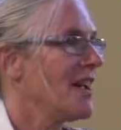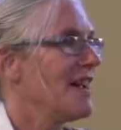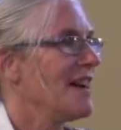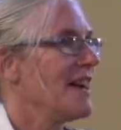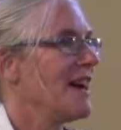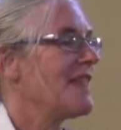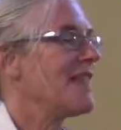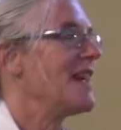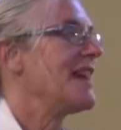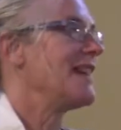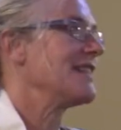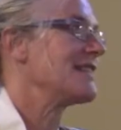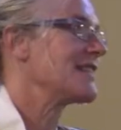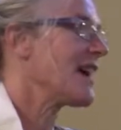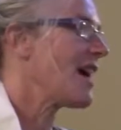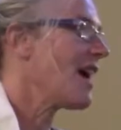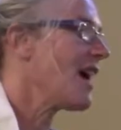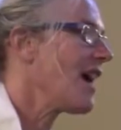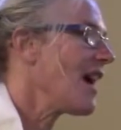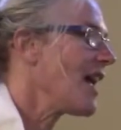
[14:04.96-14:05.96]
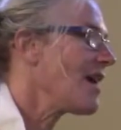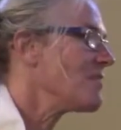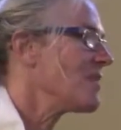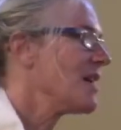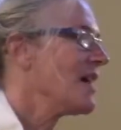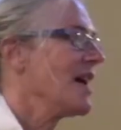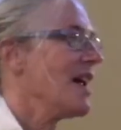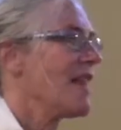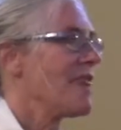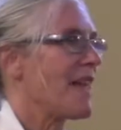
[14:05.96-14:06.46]
And then in time,
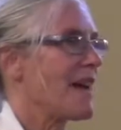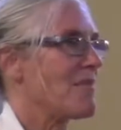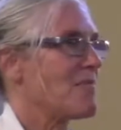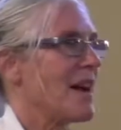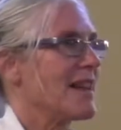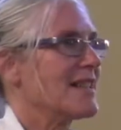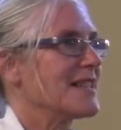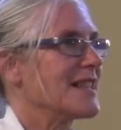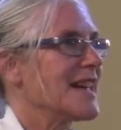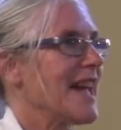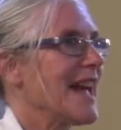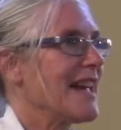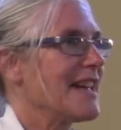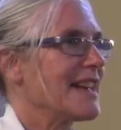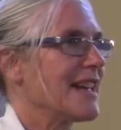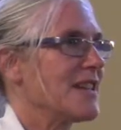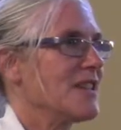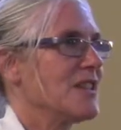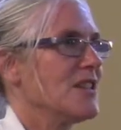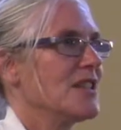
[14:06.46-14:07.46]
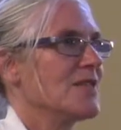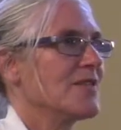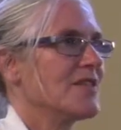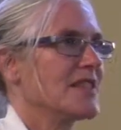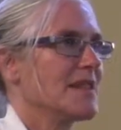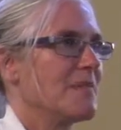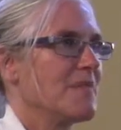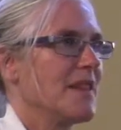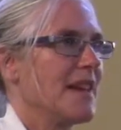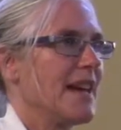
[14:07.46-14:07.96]
that might decay and get used for
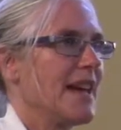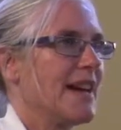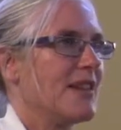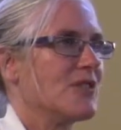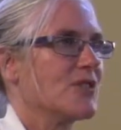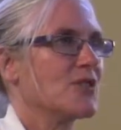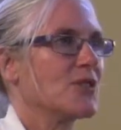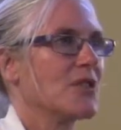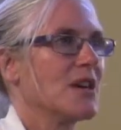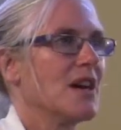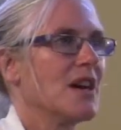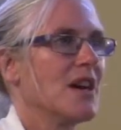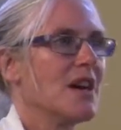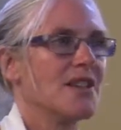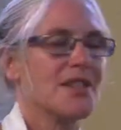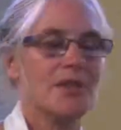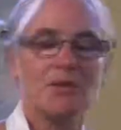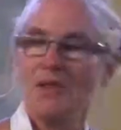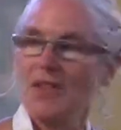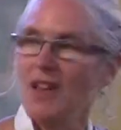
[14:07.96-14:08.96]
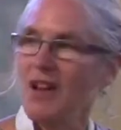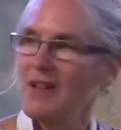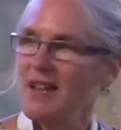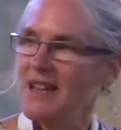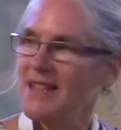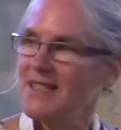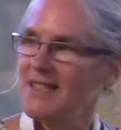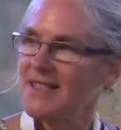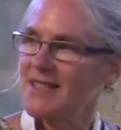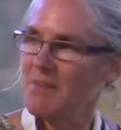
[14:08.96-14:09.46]
something else. So although
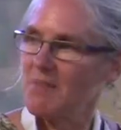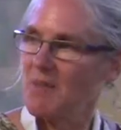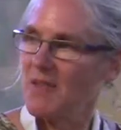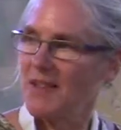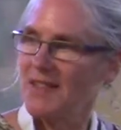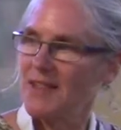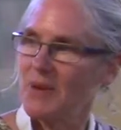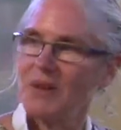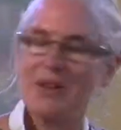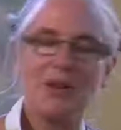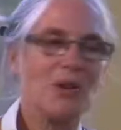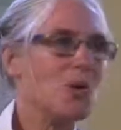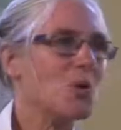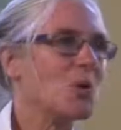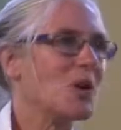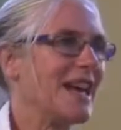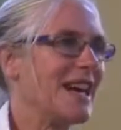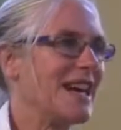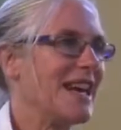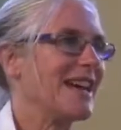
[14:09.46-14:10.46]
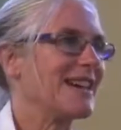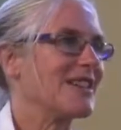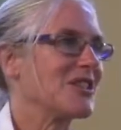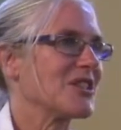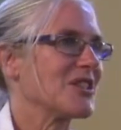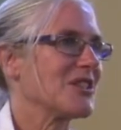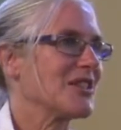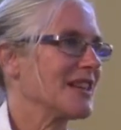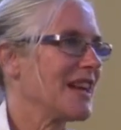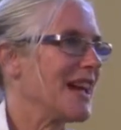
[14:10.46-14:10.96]
it's something that we call a
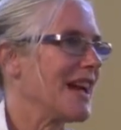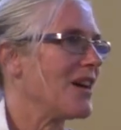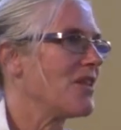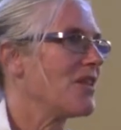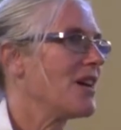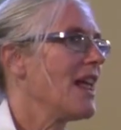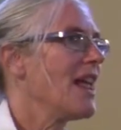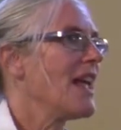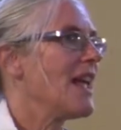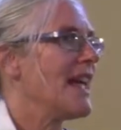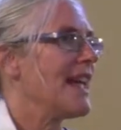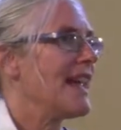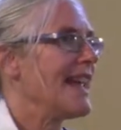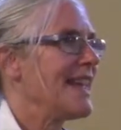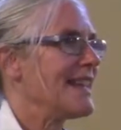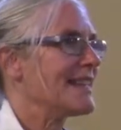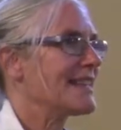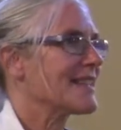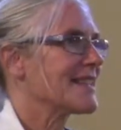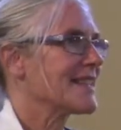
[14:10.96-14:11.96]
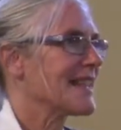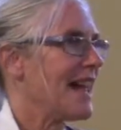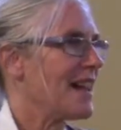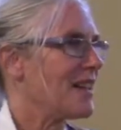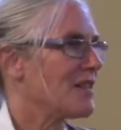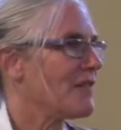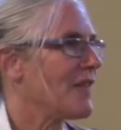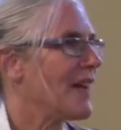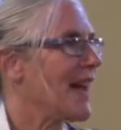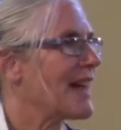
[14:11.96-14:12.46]
lectern now, it
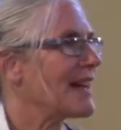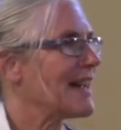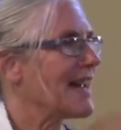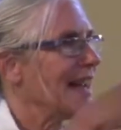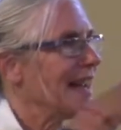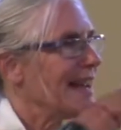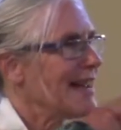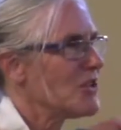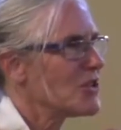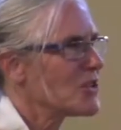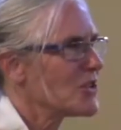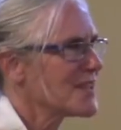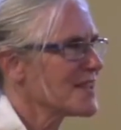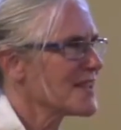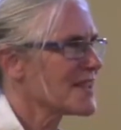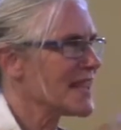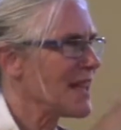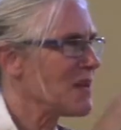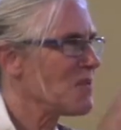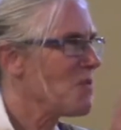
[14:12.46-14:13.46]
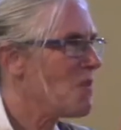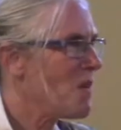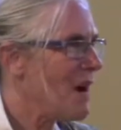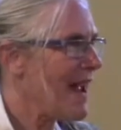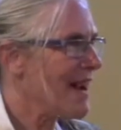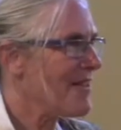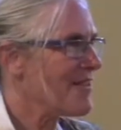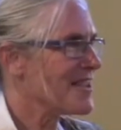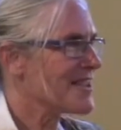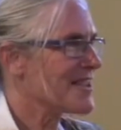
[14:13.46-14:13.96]
itself, you couldn't say
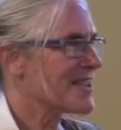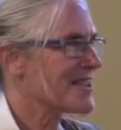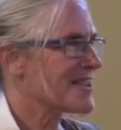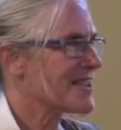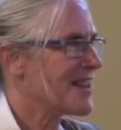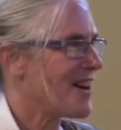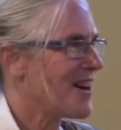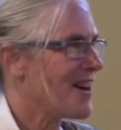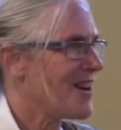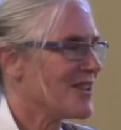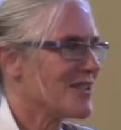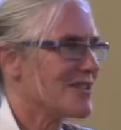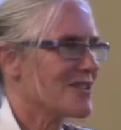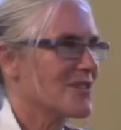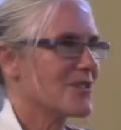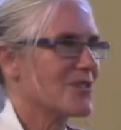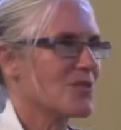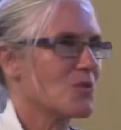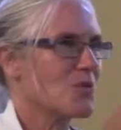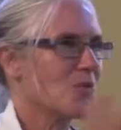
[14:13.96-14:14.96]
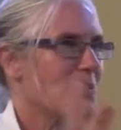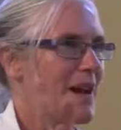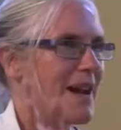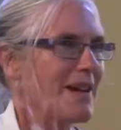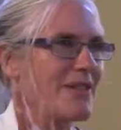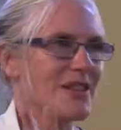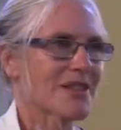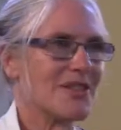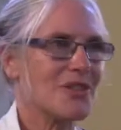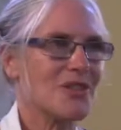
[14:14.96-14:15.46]
where it starts or
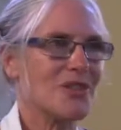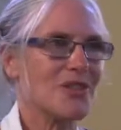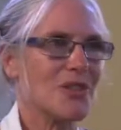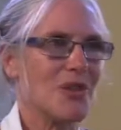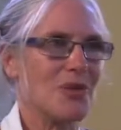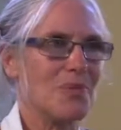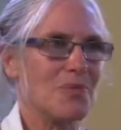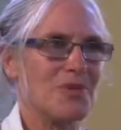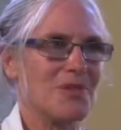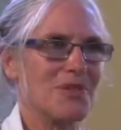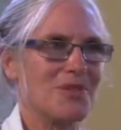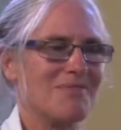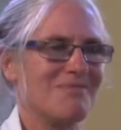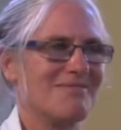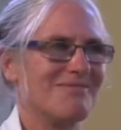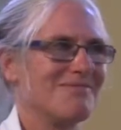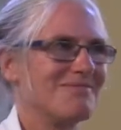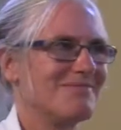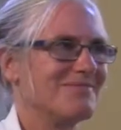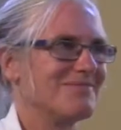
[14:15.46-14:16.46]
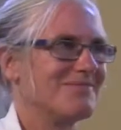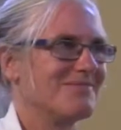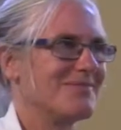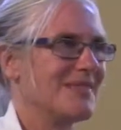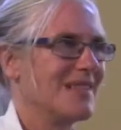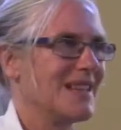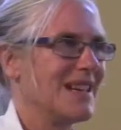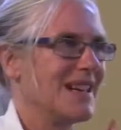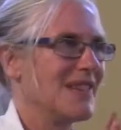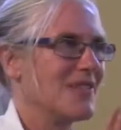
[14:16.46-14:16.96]
where it stops.
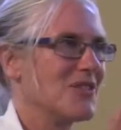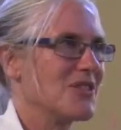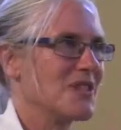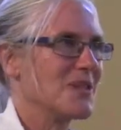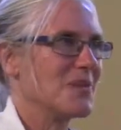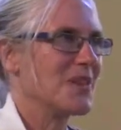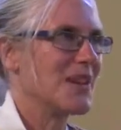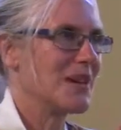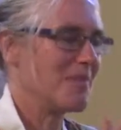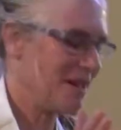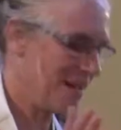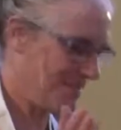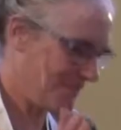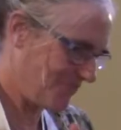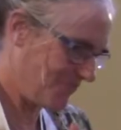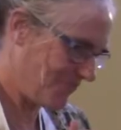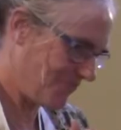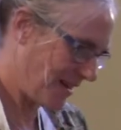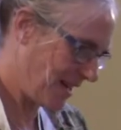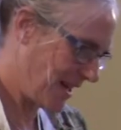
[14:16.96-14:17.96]
You see what I mean?